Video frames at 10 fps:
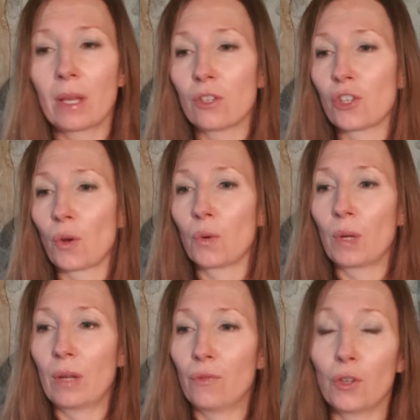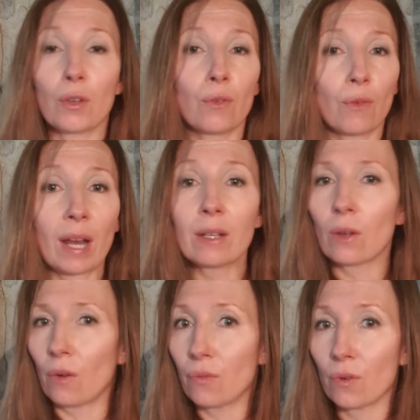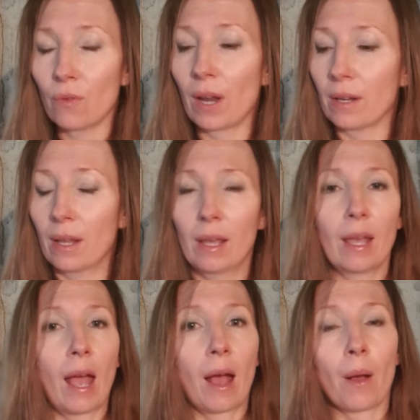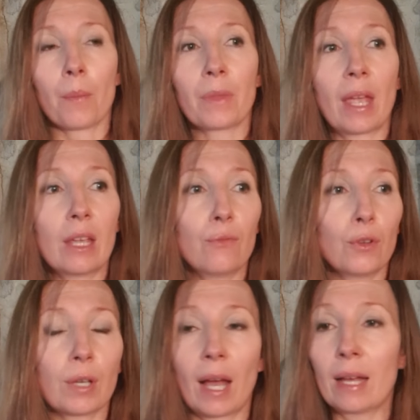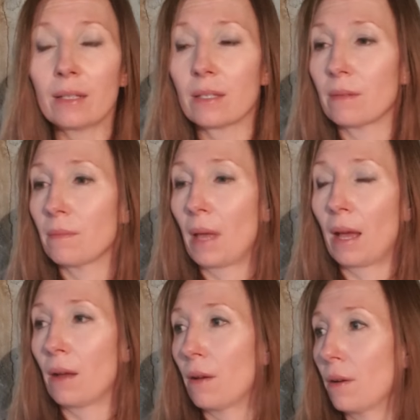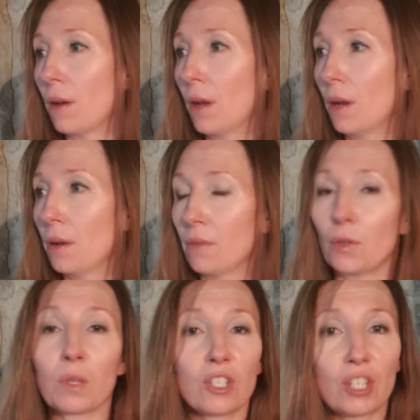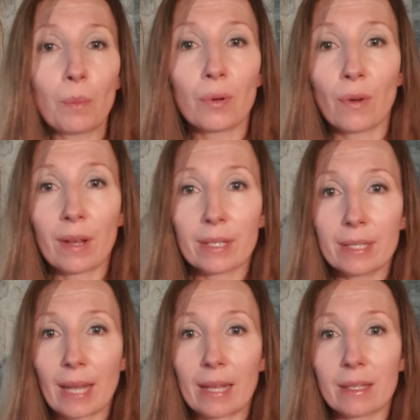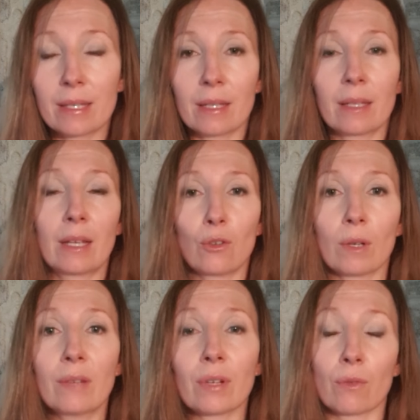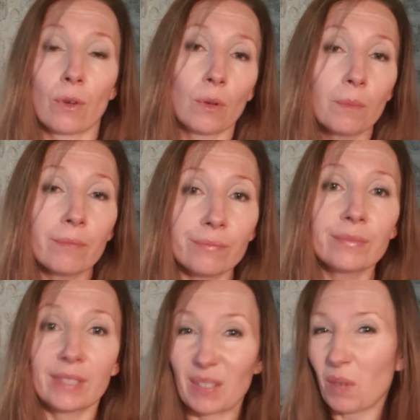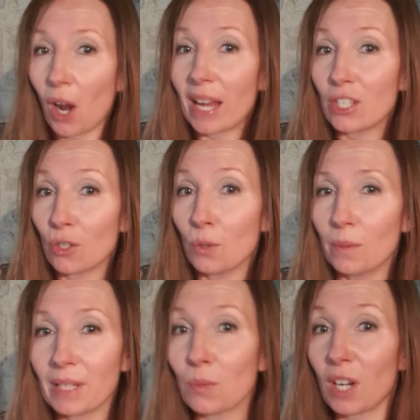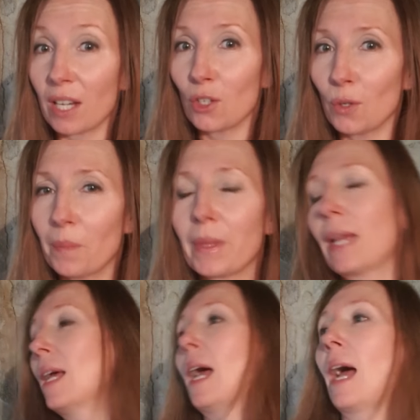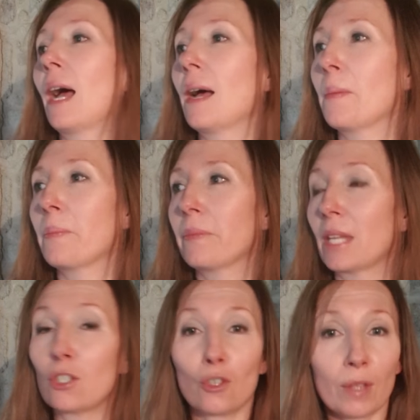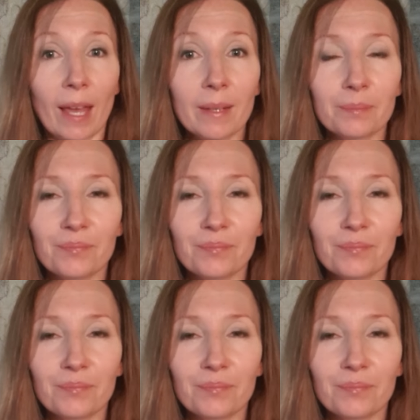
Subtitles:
So if you can run, go for a run. If you can't, if you want to jump around and dance in your living room, that's what I do. That's what I do. Do that.